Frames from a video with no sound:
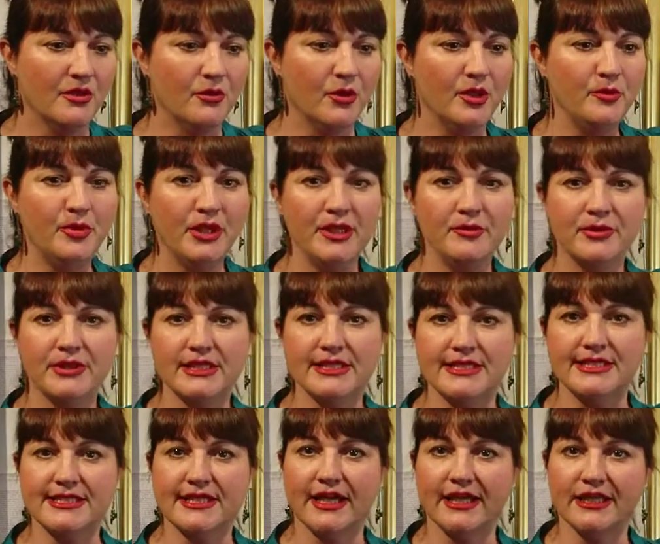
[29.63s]
when people are
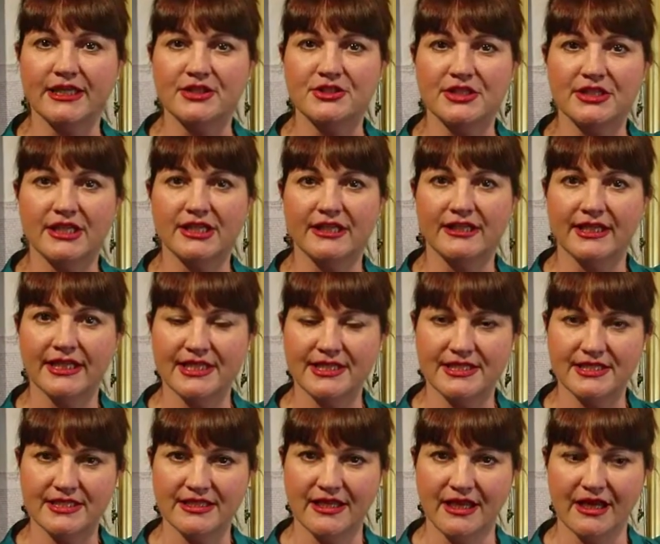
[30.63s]
starting to
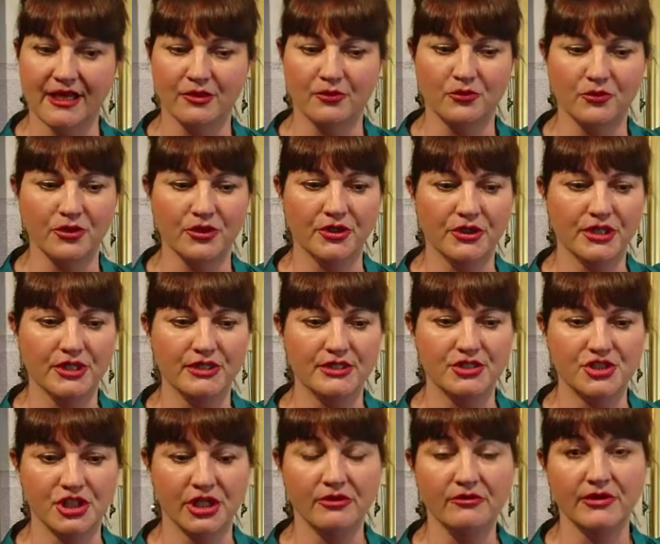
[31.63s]
collect artwork,
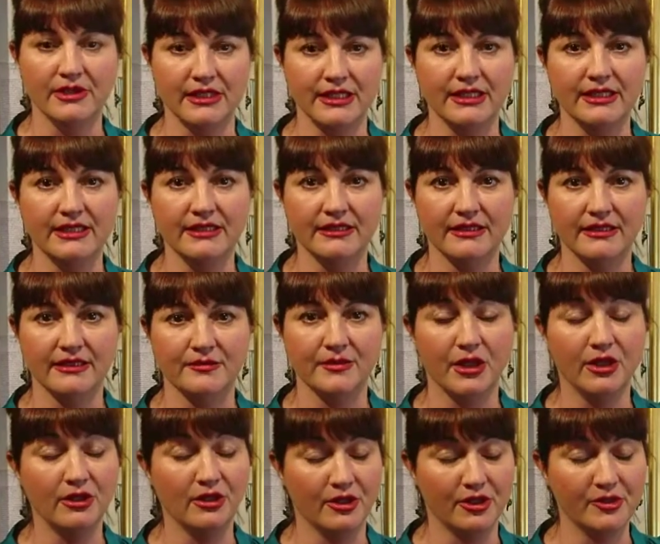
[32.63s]
generally
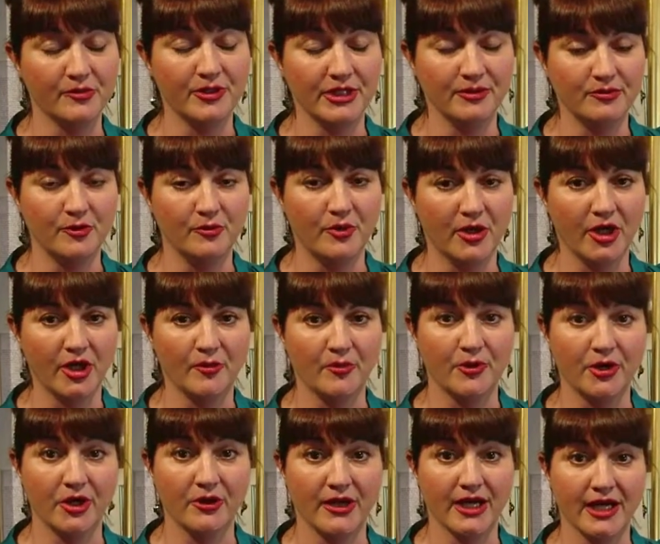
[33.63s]
a lot of people buy
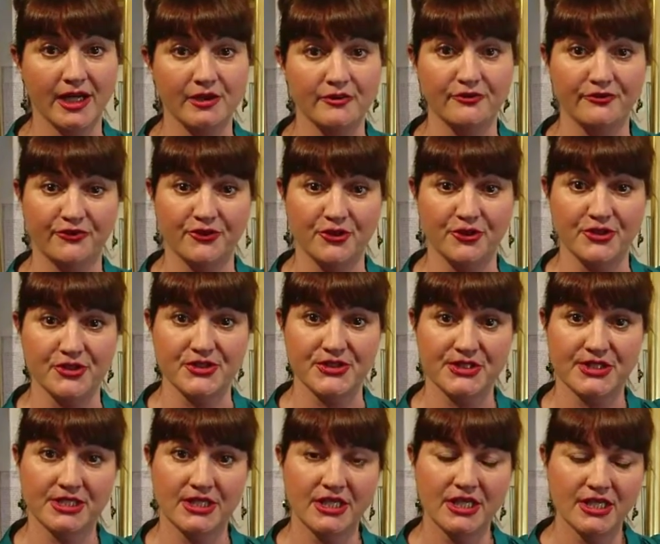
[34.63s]
Hart
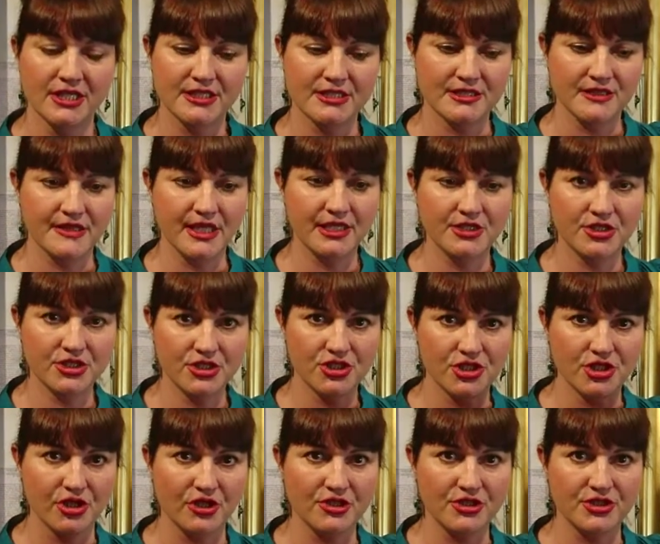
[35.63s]
first. So that just
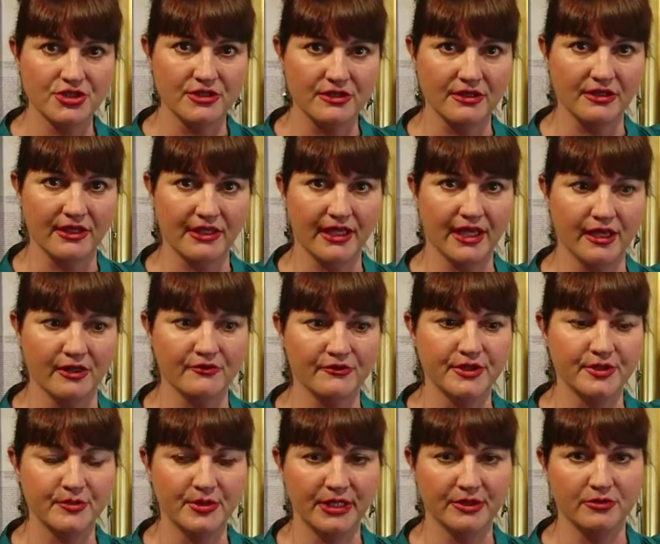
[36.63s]
shows you the love
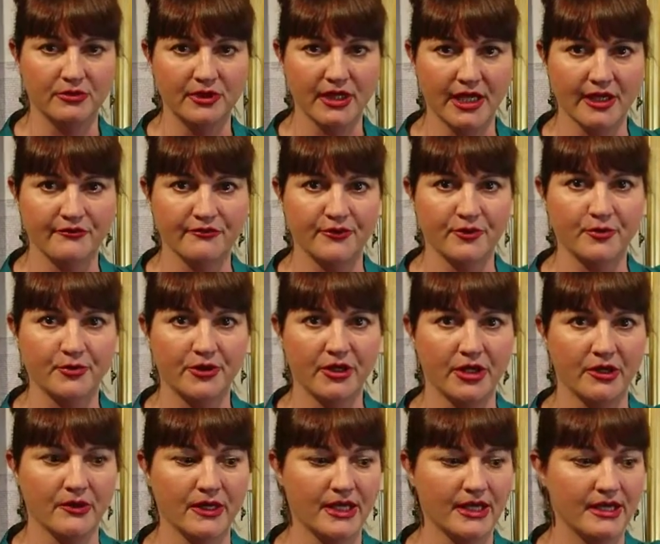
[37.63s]
that people have for
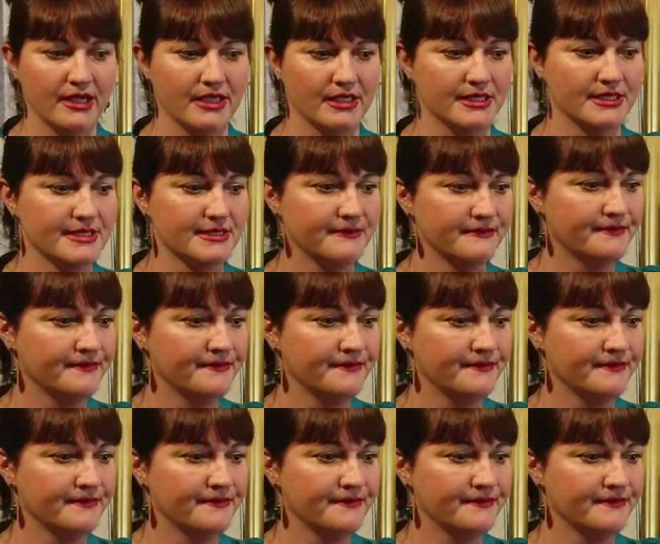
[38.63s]
Hart.